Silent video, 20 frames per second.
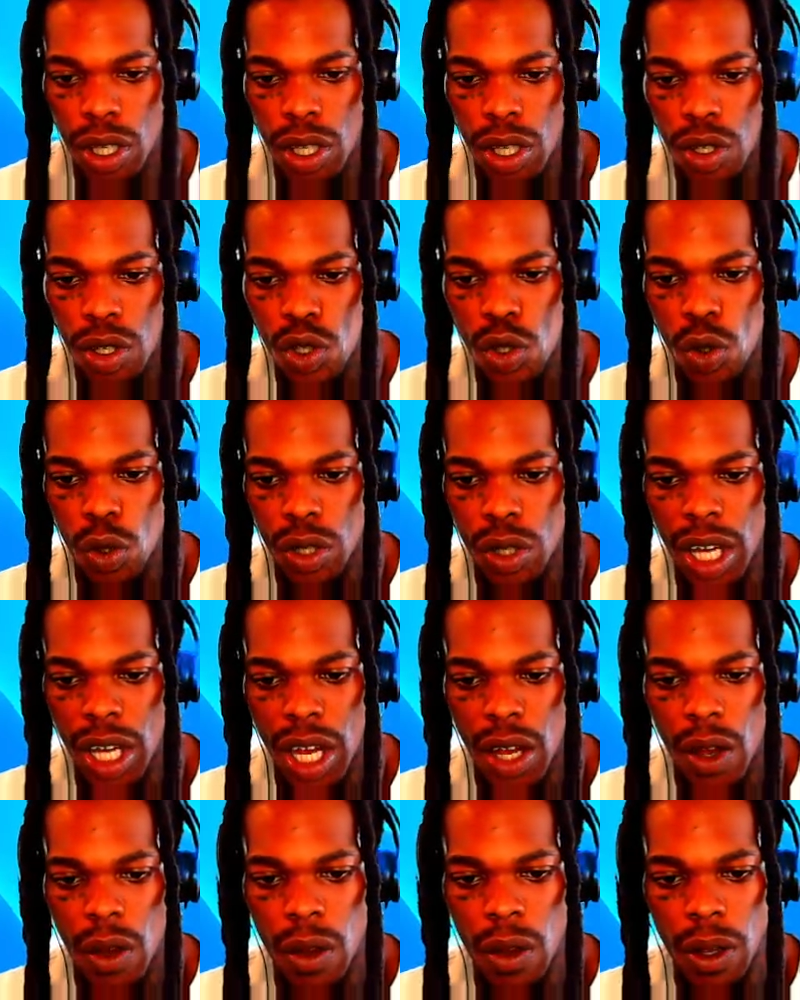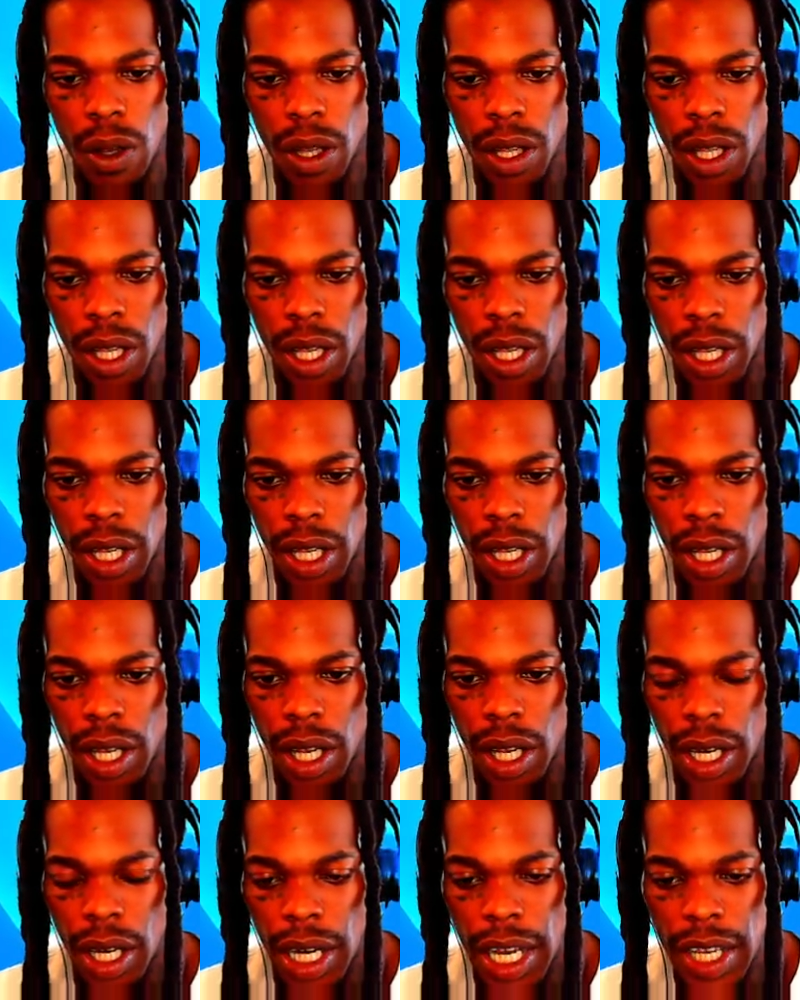So now,
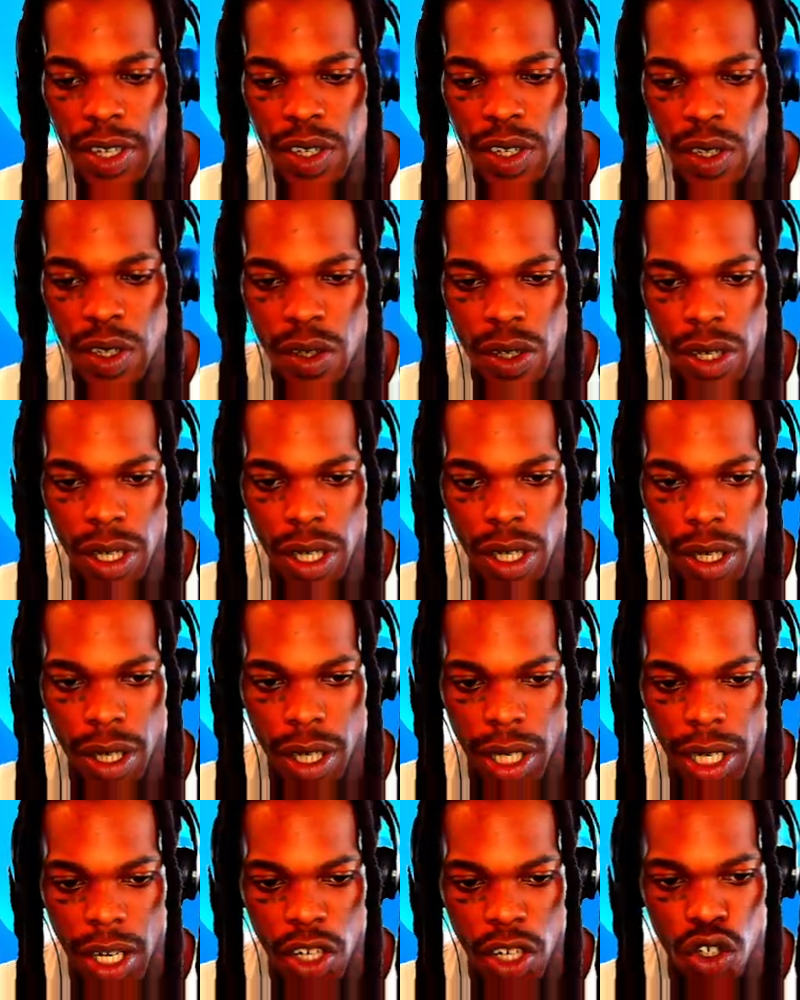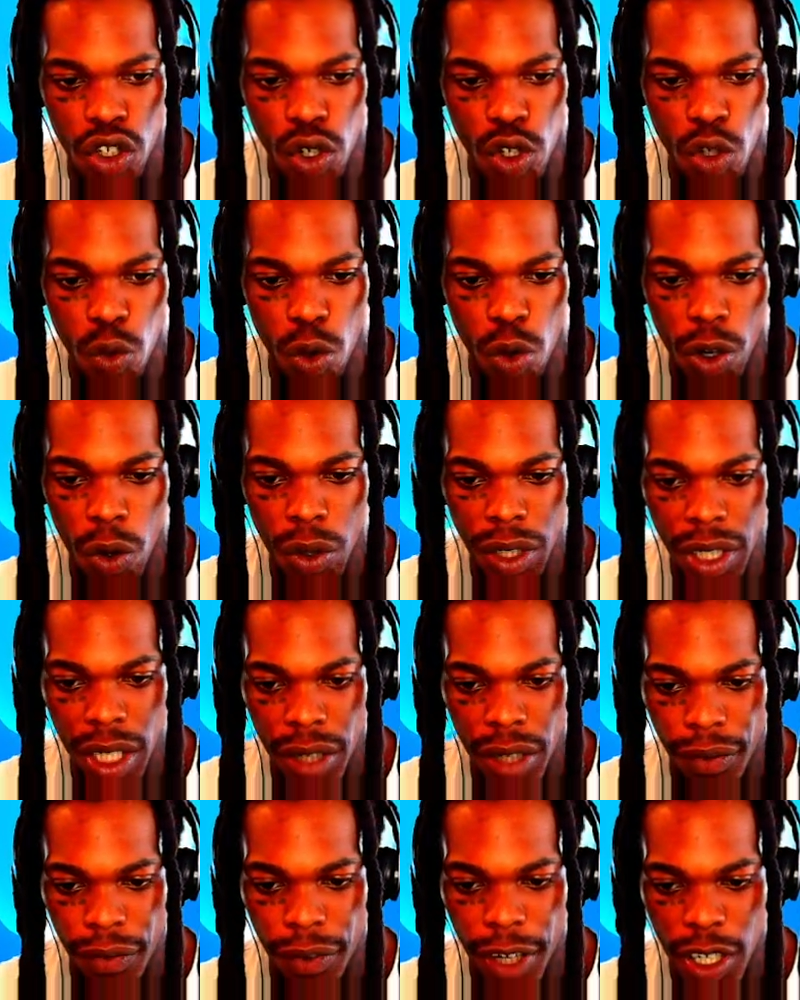let's see. Let's just work on the
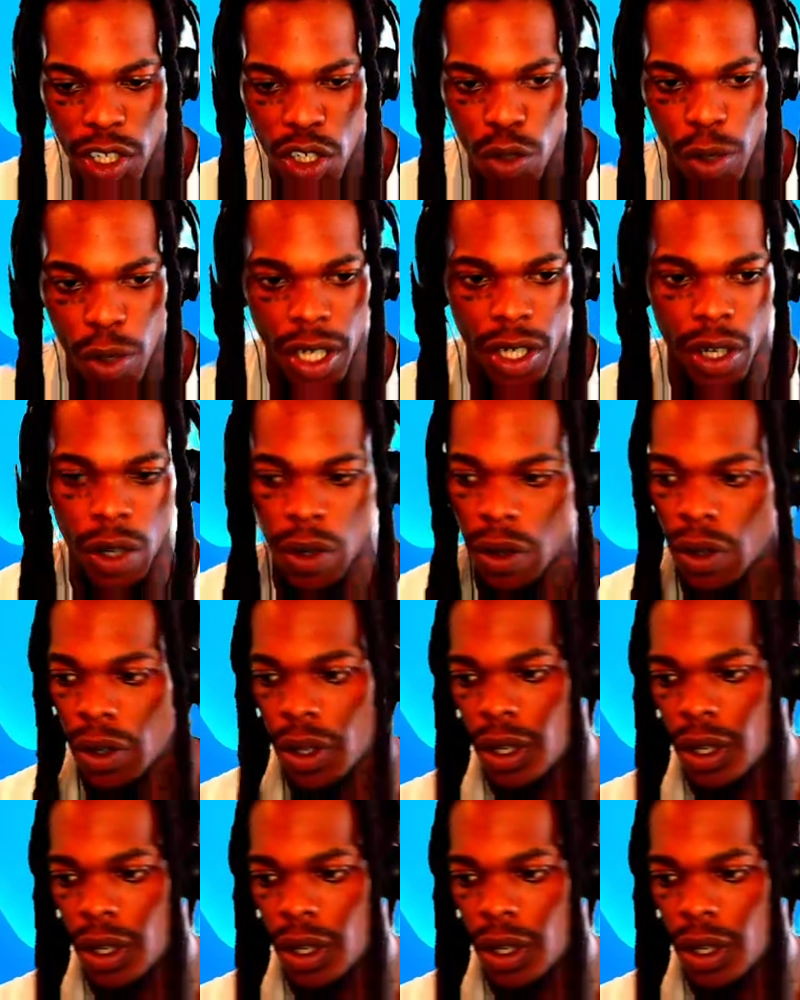effects right now.